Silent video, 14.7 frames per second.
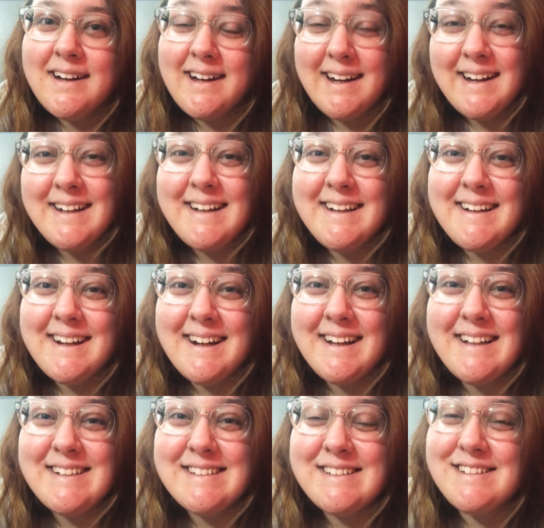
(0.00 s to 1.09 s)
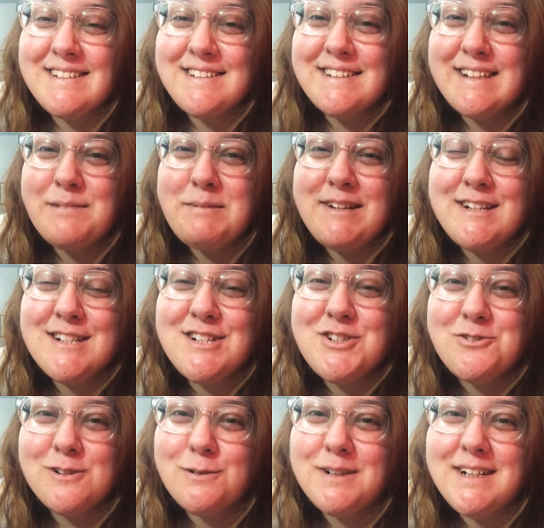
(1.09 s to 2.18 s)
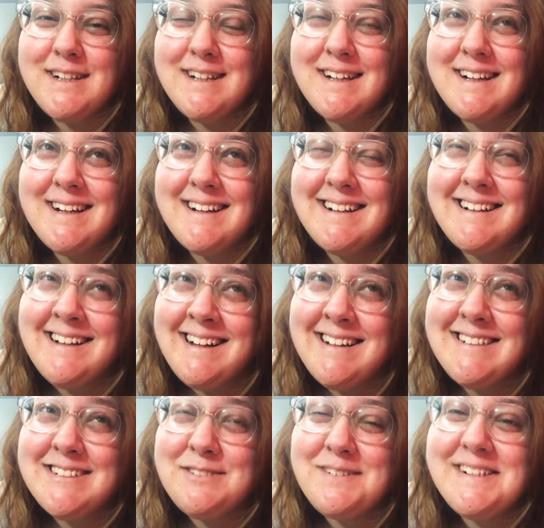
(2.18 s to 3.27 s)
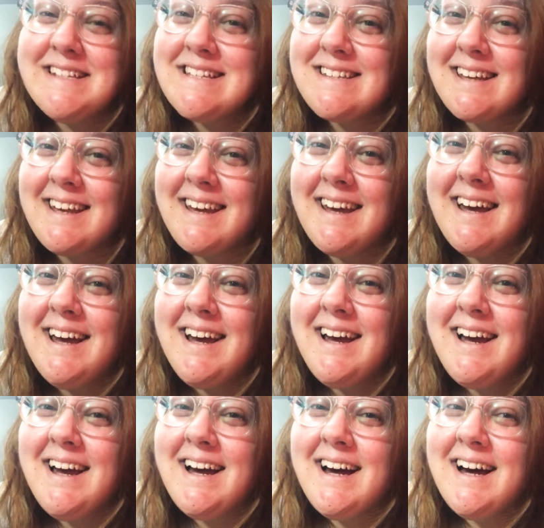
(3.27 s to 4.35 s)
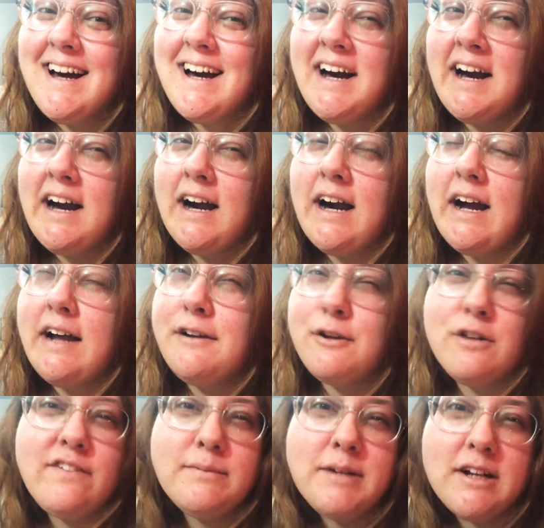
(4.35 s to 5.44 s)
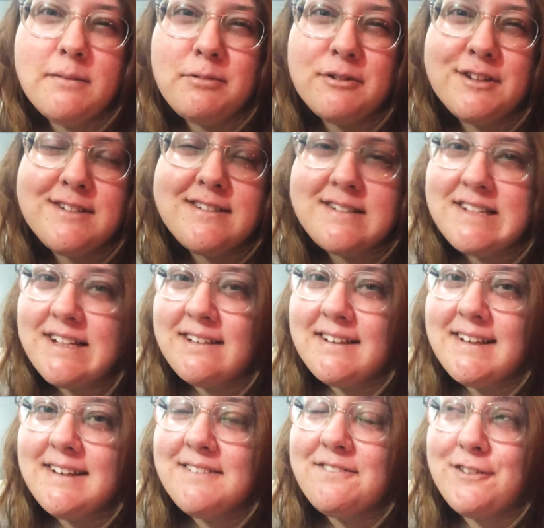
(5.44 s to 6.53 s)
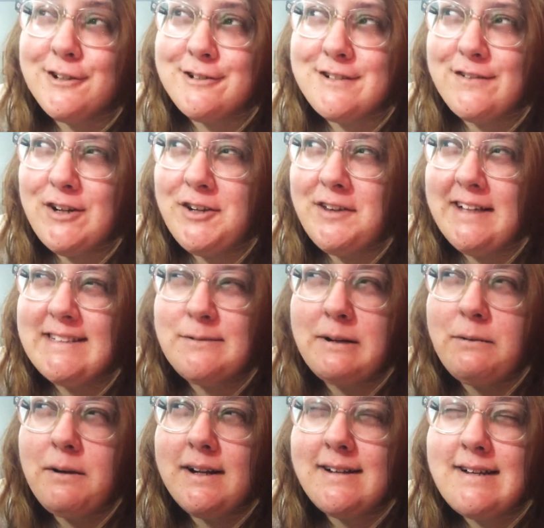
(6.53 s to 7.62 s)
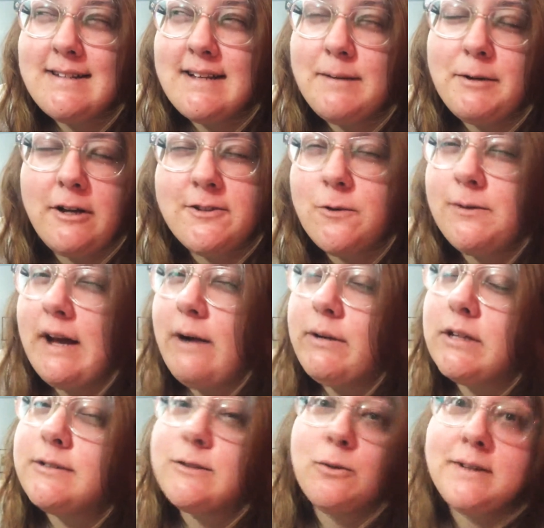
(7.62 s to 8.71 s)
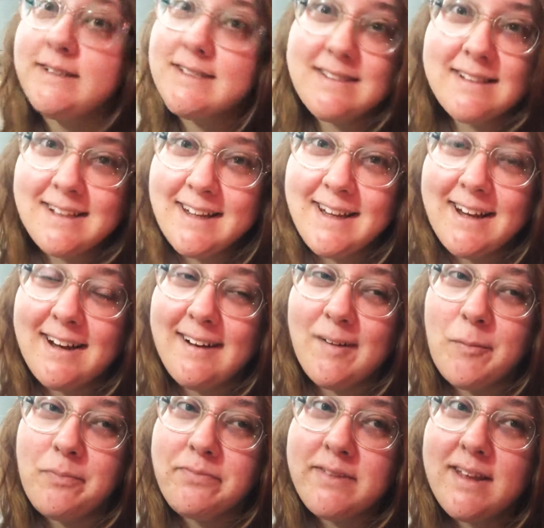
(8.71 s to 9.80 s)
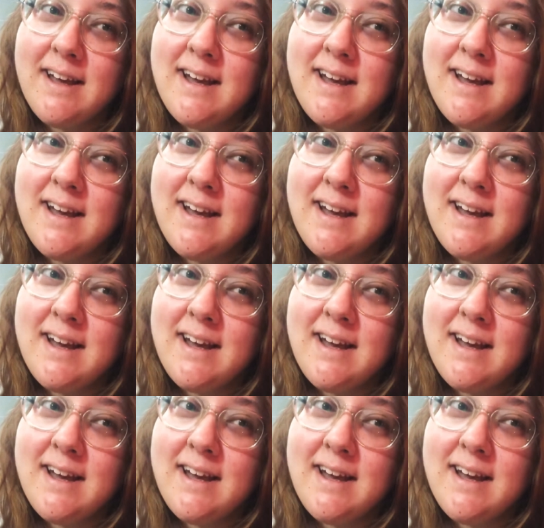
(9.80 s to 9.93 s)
Hi guys, this is gonna be a short one. I just wanted to say, I don't know if I'm gonna upload these daily. First of all, that's what I wanted to say, but also not what I was going to say. I